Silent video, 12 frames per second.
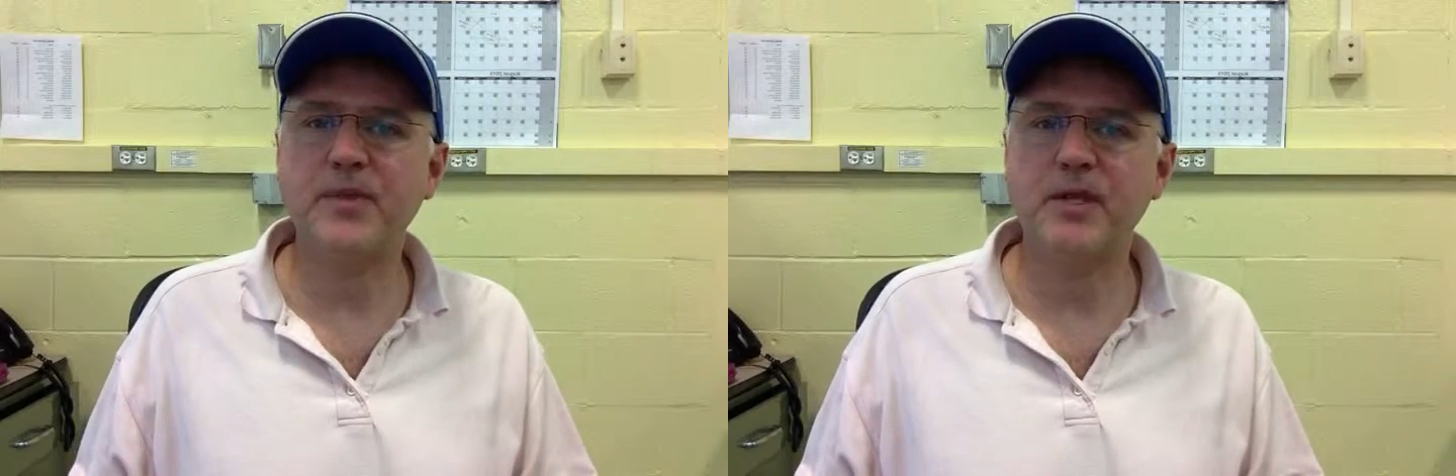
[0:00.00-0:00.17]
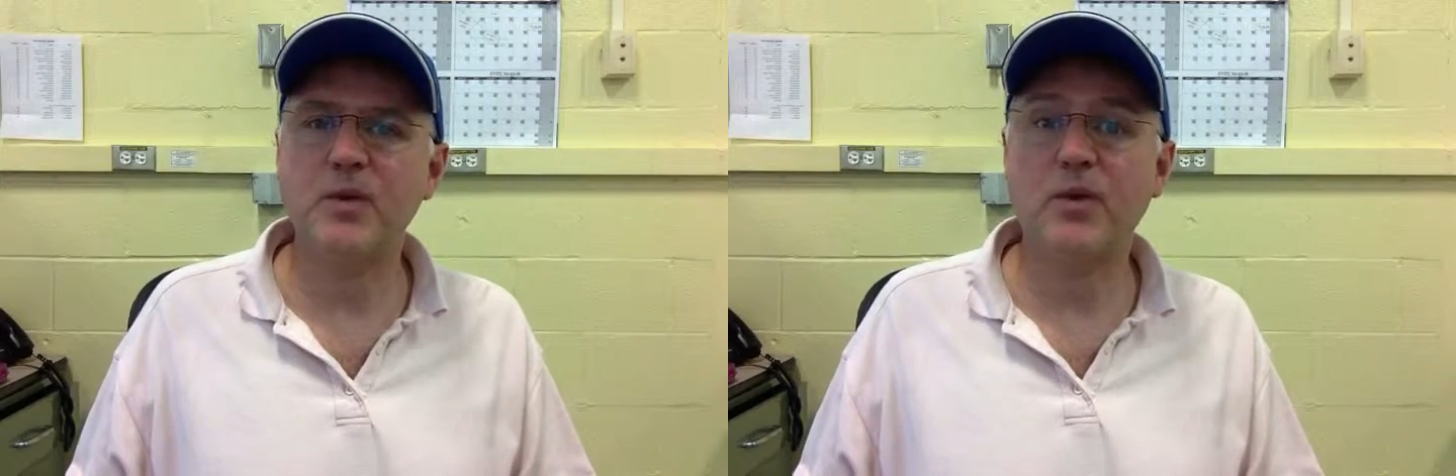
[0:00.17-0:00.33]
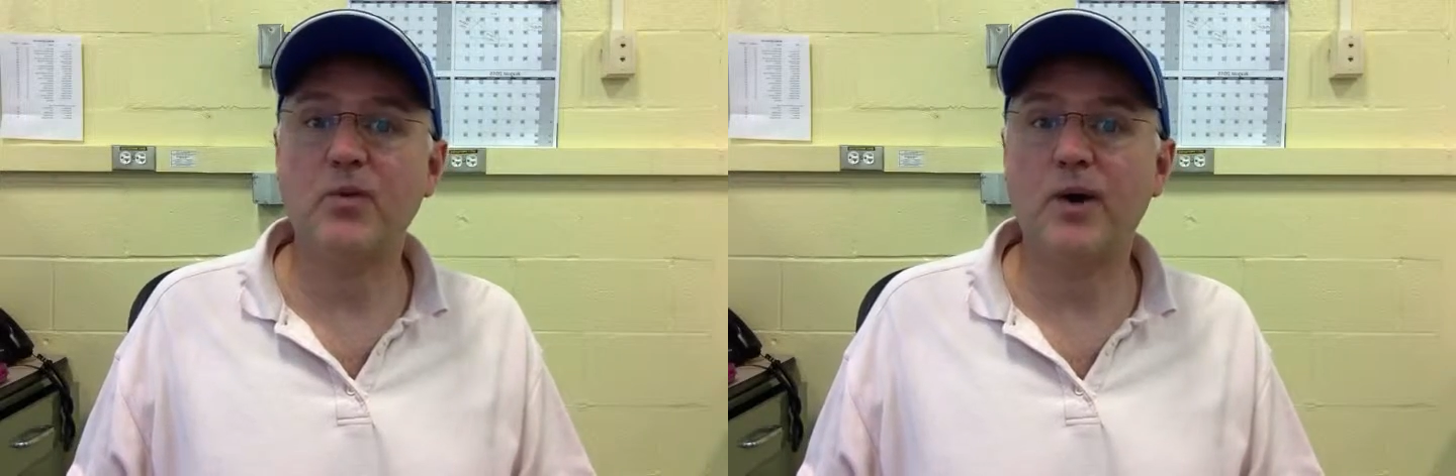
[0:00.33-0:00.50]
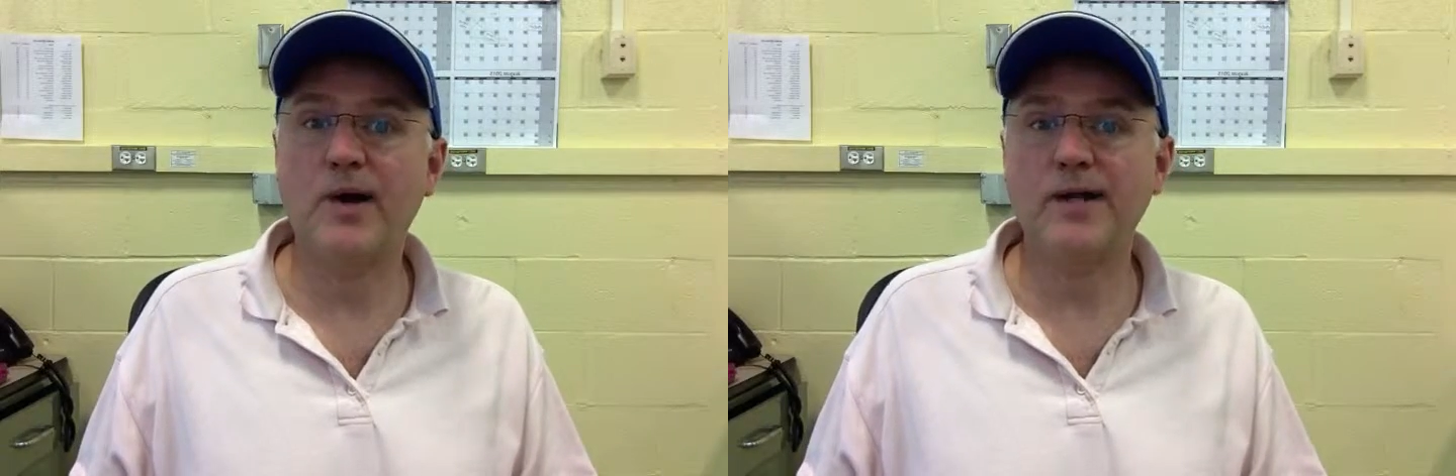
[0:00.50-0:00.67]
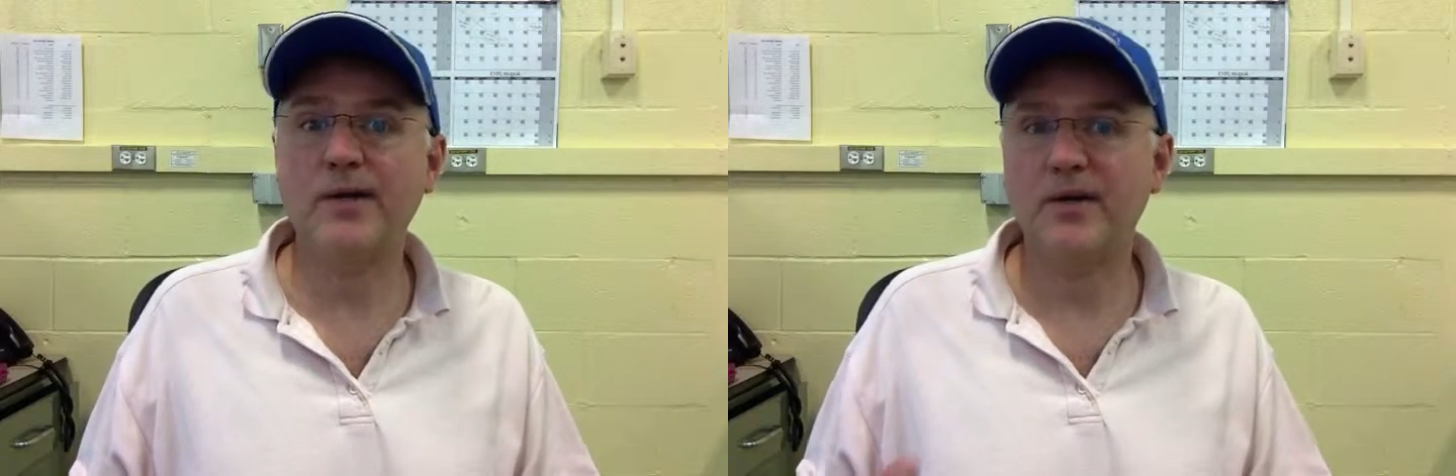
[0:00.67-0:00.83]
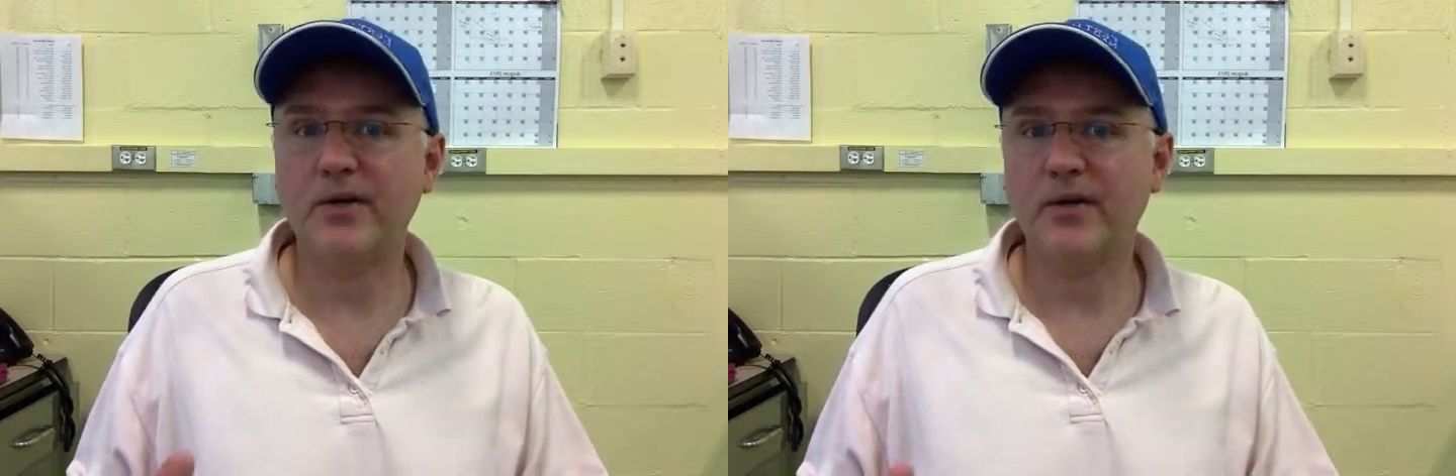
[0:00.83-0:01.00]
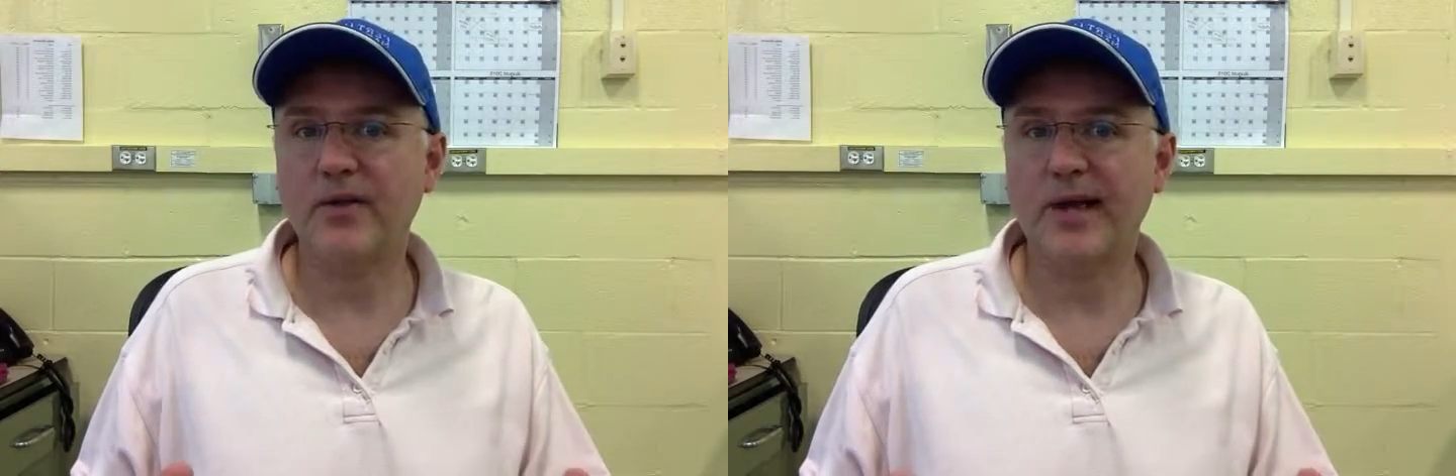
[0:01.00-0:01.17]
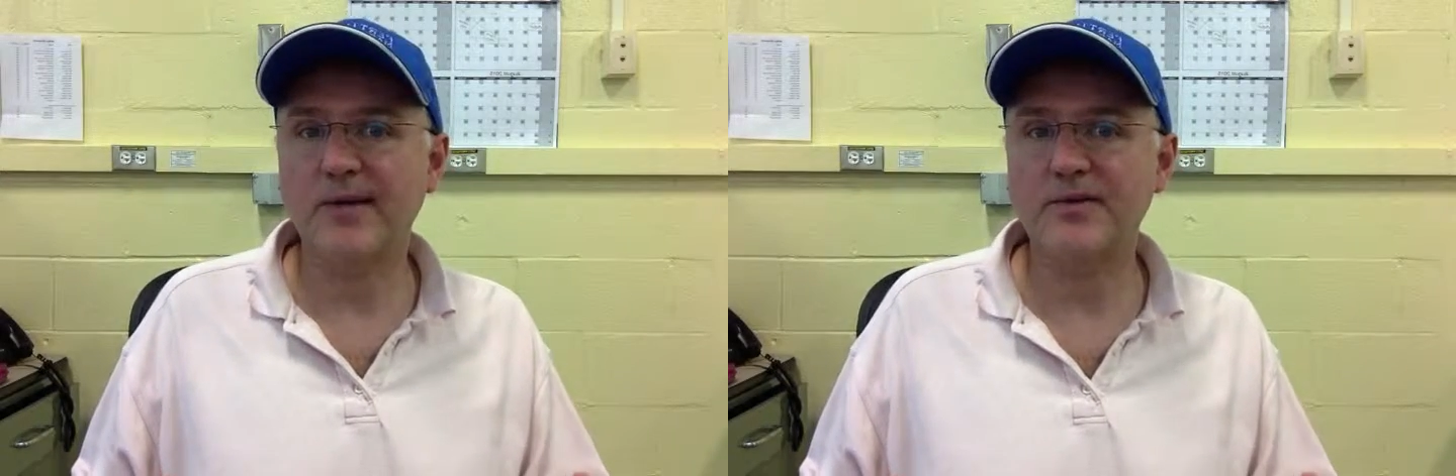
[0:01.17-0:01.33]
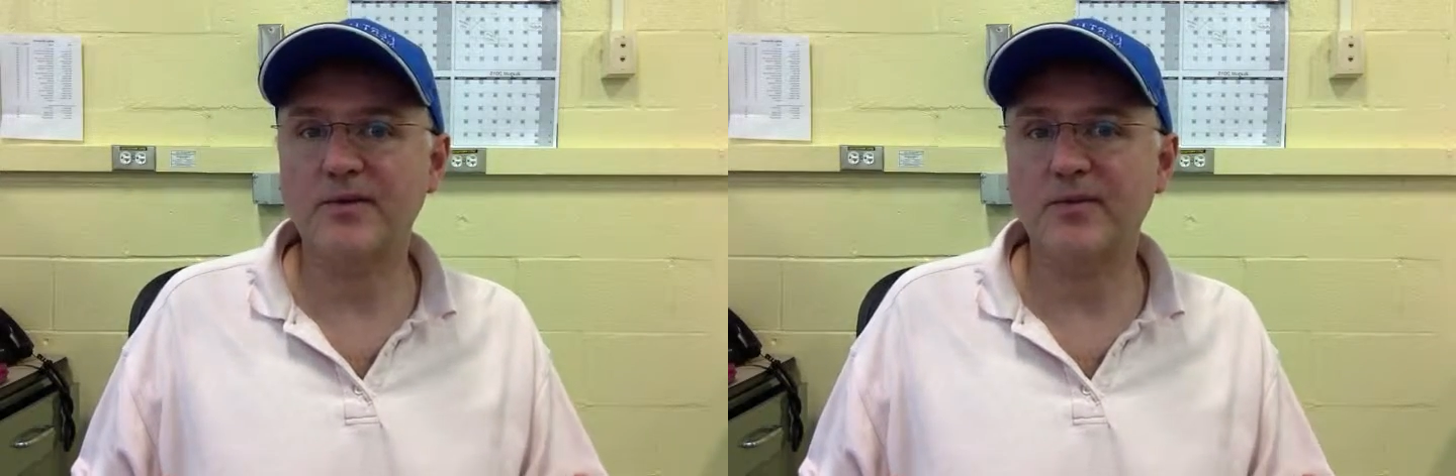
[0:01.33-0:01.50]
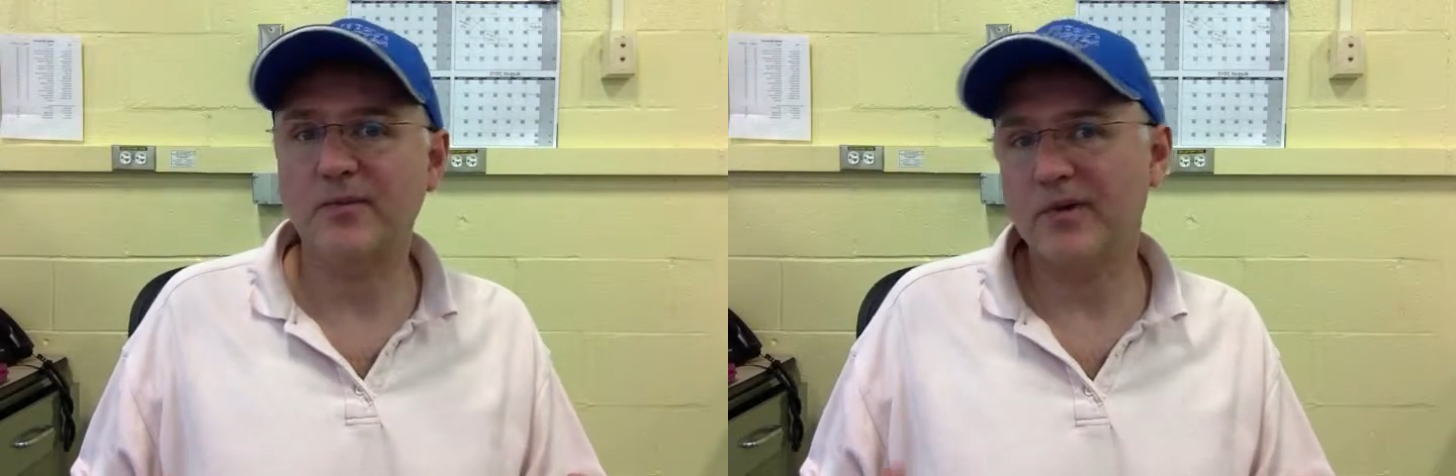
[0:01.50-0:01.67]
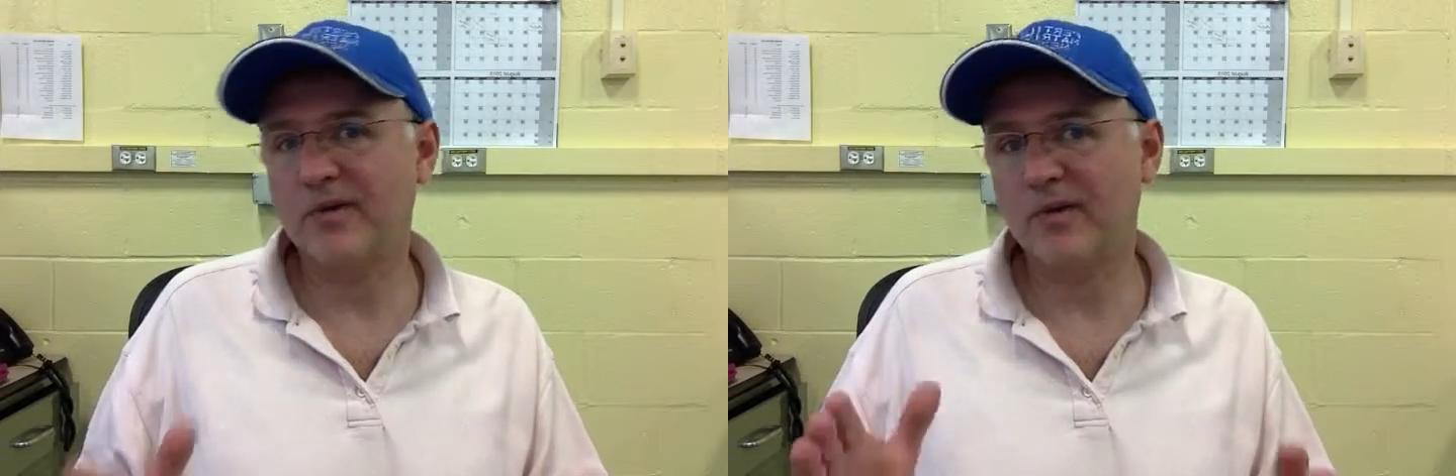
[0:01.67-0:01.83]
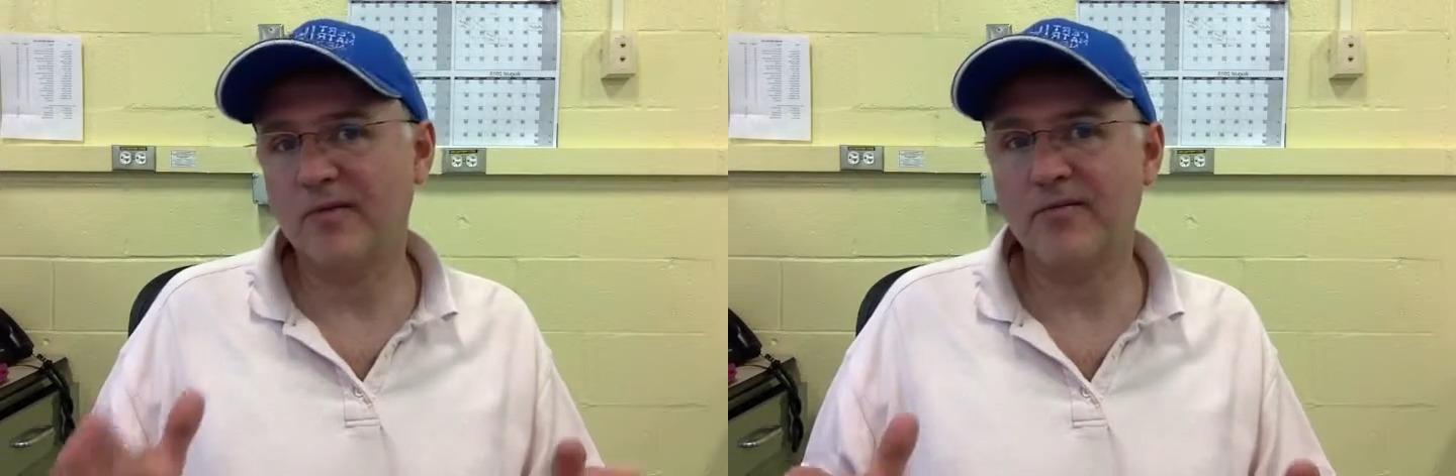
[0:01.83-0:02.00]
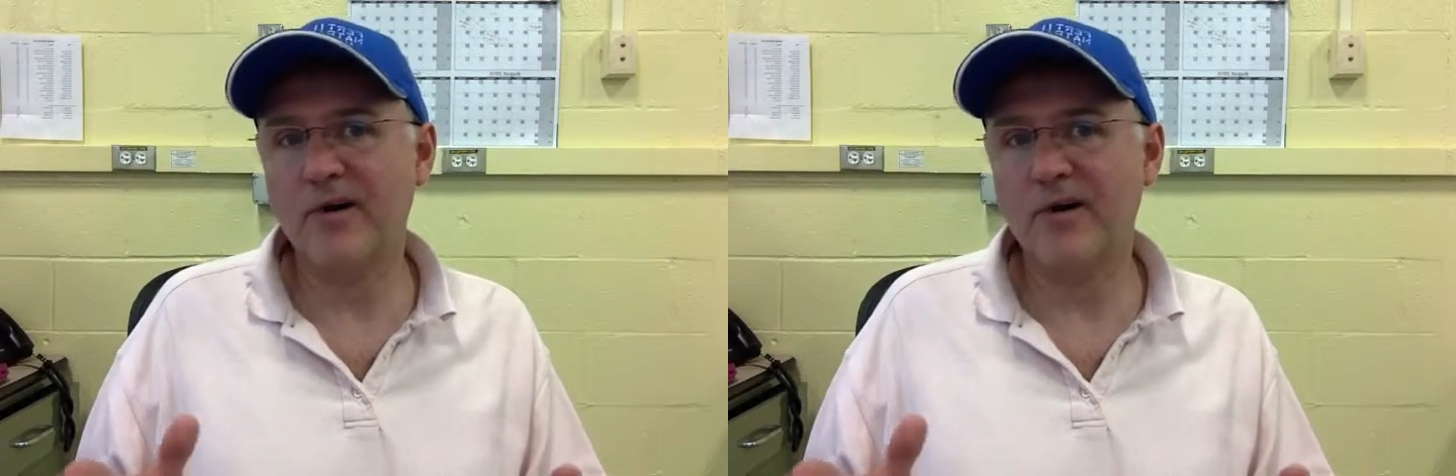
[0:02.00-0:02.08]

you can walk into your classroom with in the